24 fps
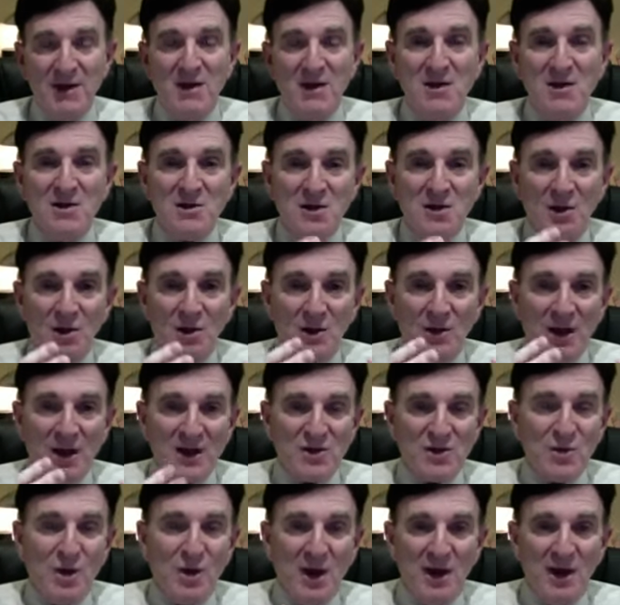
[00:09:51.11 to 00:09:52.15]
So that's
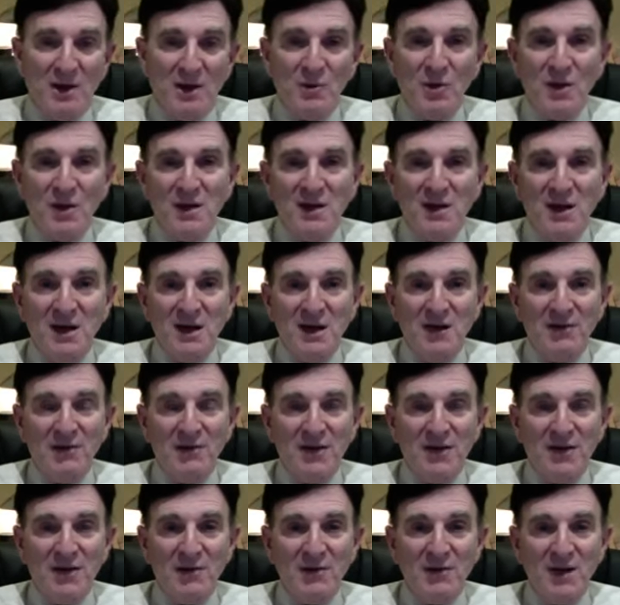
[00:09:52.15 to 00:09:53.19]
why I'm willing to give
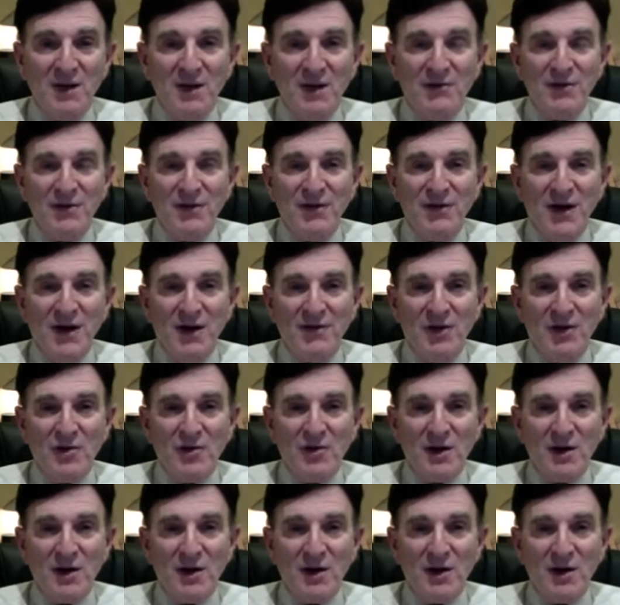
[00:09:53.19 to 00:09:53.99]
you $500